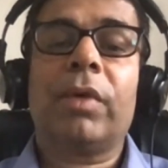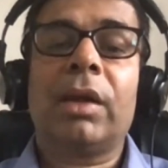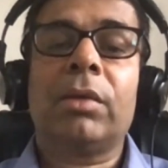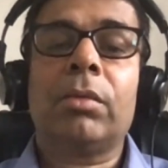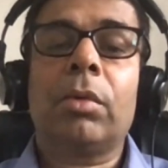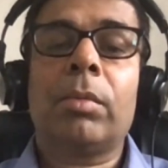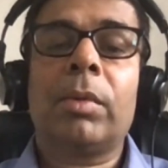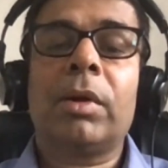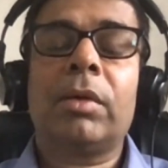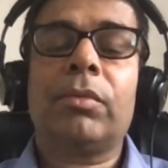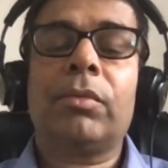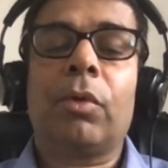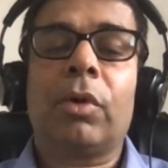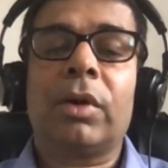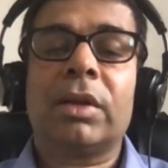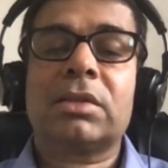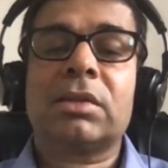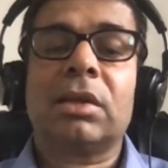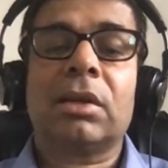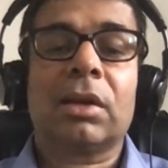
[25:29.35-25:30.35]
Environment,
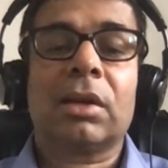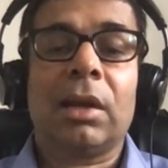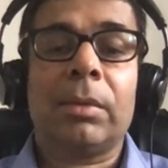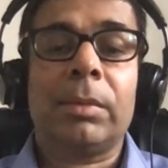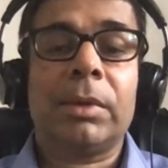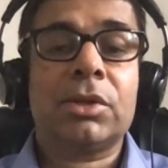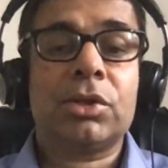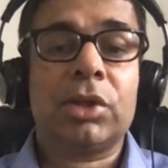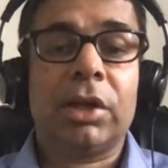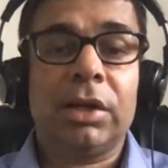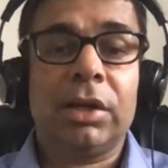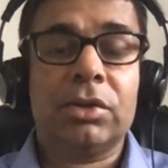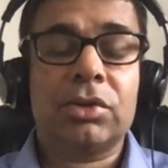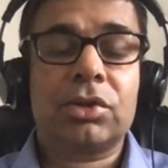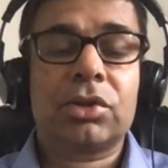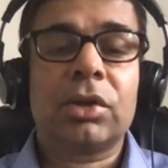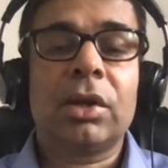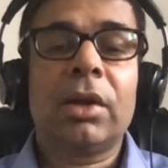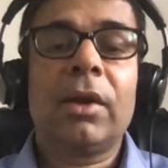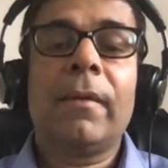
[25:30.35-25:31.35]
Forest, and Climate
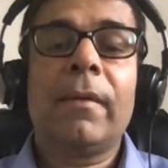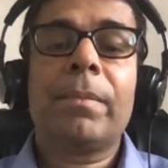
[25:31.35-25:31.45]
Change.